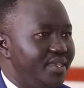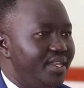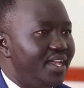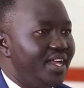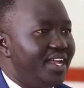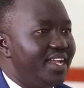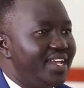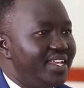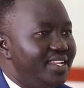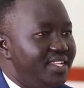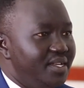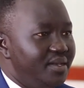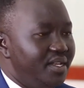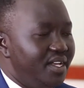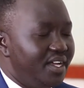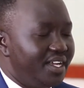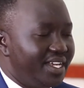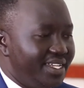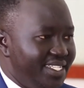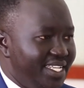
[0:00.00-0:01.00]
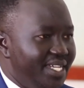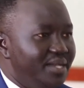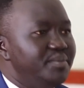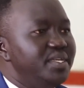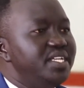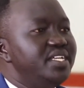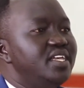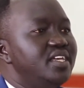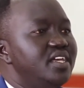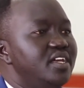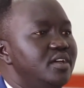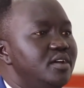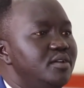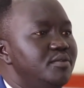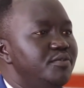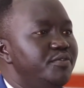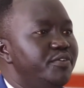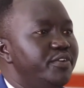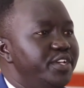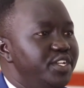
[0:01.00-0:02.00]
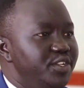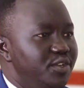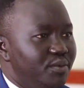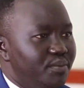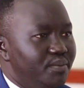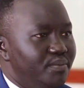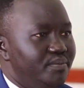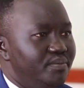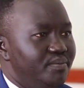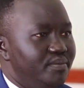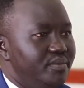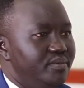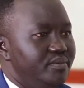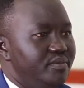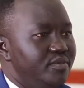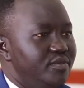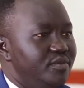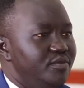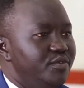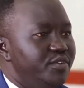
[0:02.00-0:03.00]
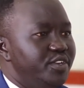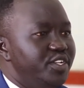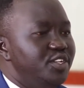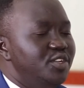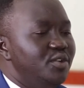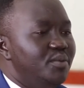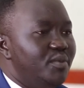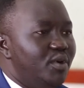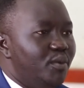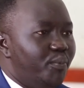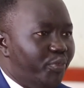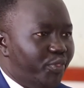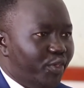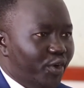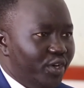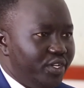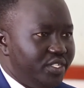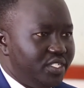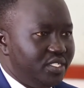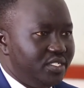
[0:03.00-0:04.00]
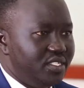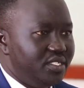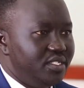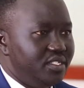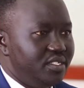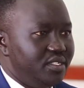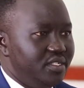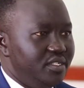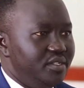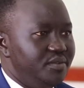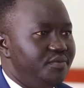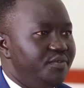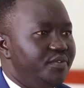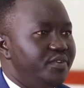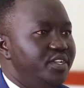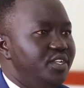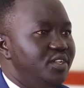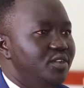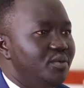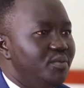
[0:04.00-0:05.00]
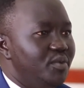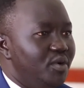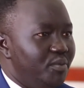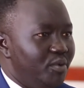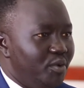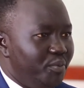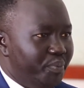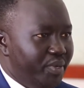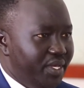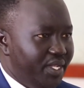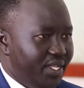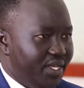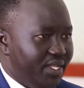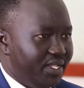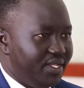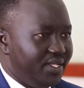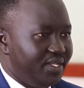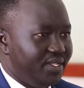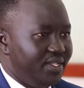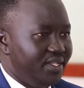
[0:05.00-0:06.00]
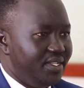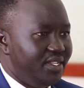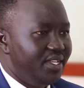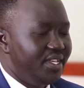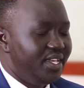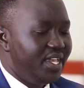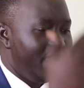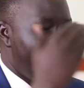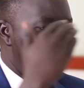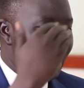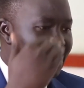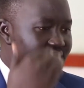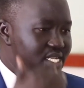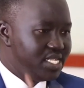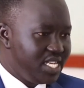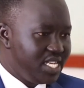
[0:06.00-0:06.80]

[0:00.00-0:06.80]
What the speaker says: academic freedom, freedom of thought, freedom of opinion. And